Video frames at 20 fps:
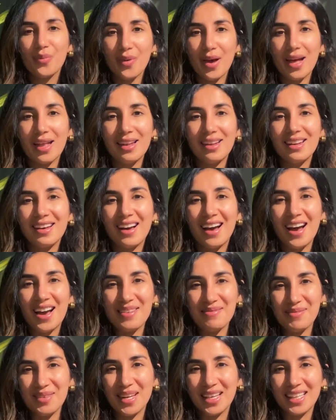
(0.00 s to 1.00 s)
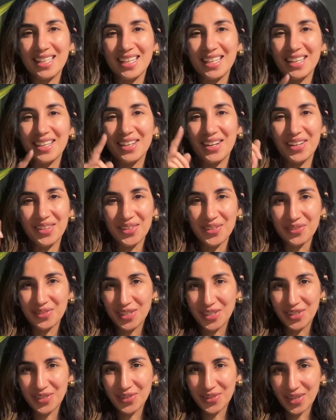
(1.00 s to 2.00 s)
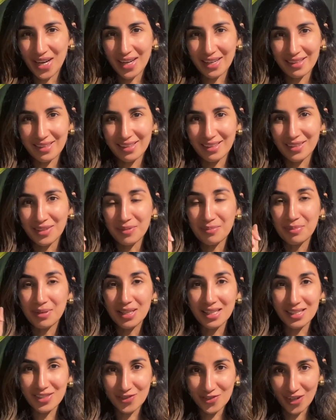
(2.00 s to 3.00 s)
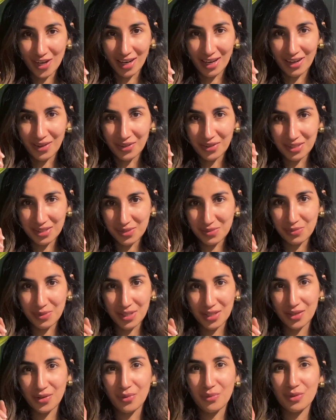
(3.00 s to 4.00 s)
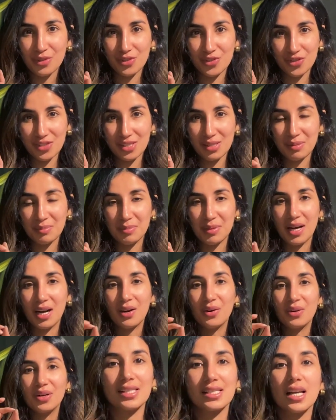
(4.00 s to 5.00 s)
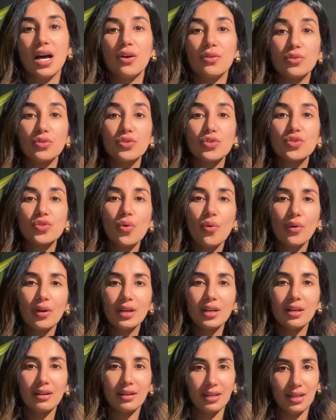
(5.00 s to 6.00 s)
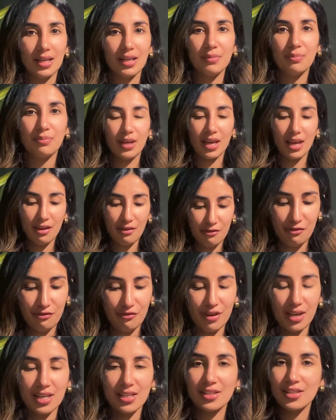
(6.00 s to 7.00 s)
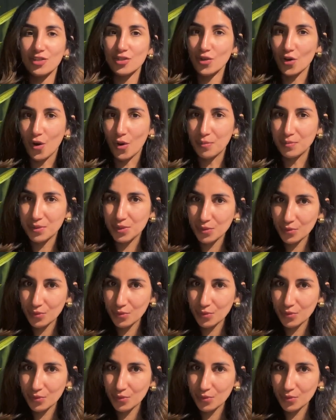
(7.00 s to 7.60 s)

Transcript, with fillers: Well, I'm linking another video right here. Please check out this video, which is about how to sew in a clip if it stops